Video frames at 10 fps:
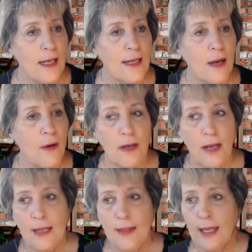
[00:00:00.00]
Now,
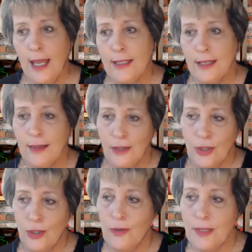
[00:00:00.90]
in the case of this
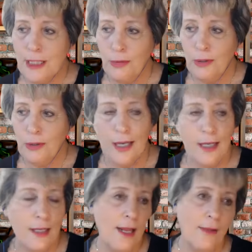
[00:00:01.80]
children's book, I
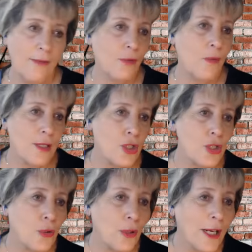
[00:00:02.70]
didn't have her write
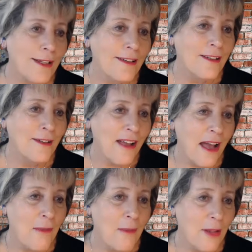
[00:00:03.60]
story,
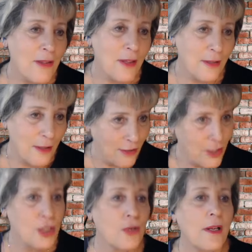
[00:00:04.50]
other than the
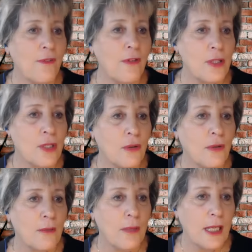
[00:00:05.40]
story for the
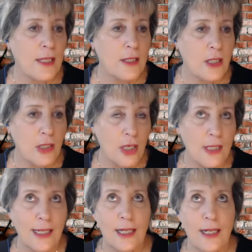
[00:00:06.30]
children, because she
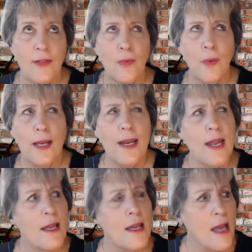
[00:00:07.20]
did another one.
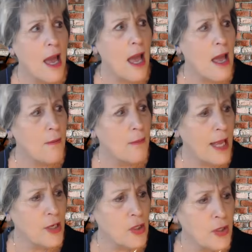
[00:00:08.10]

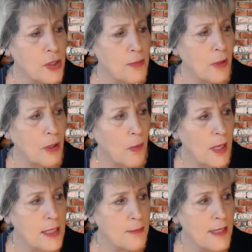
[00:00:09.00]
Last year's book
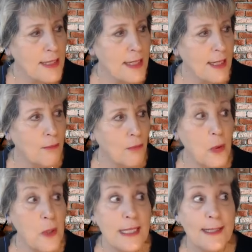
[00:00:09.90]
was Mystic and
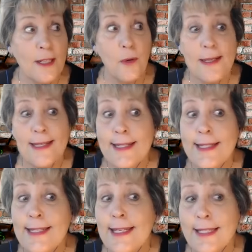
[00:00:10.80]
Boys and Go to the
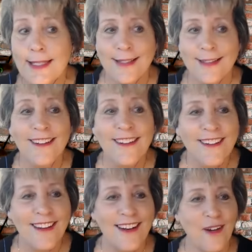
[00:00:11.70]
Dentist,
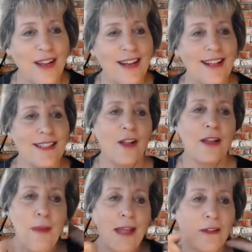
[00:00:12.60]
and it's all
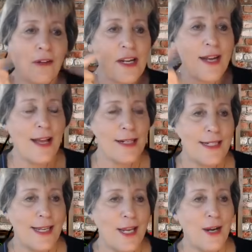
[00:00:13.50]
about learning how to
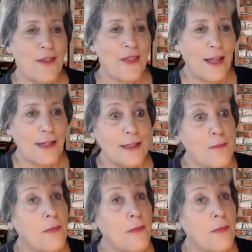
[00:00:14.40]
take care of and